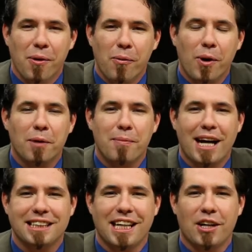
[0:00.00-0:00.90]
Welcome back
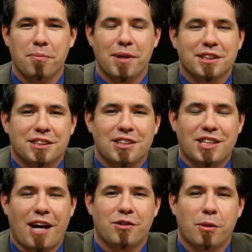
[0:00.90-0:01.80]
to Down to Business. This
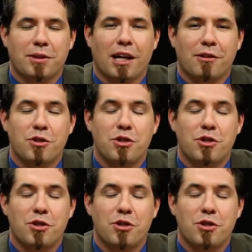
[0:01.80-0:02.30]
afternoon I'm talking with